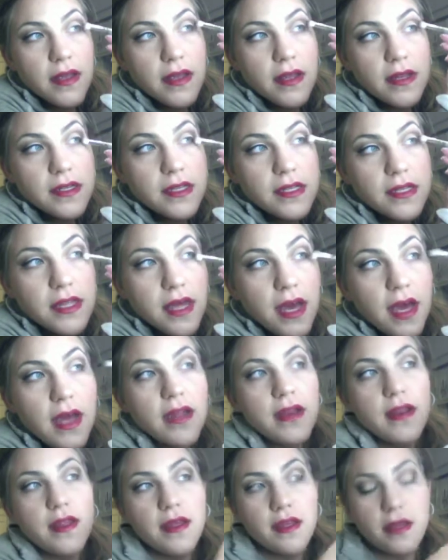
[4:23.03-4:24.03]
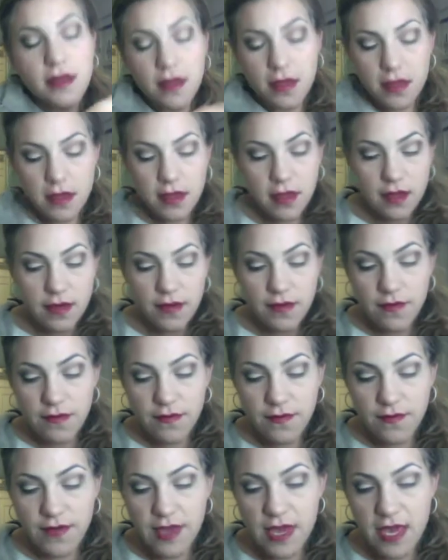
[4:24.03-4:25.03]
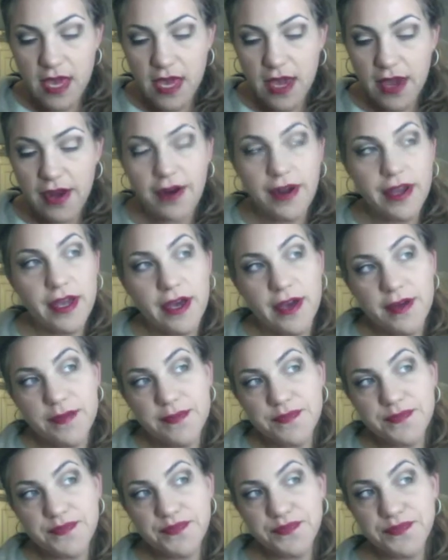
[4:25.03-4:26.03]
into that V area.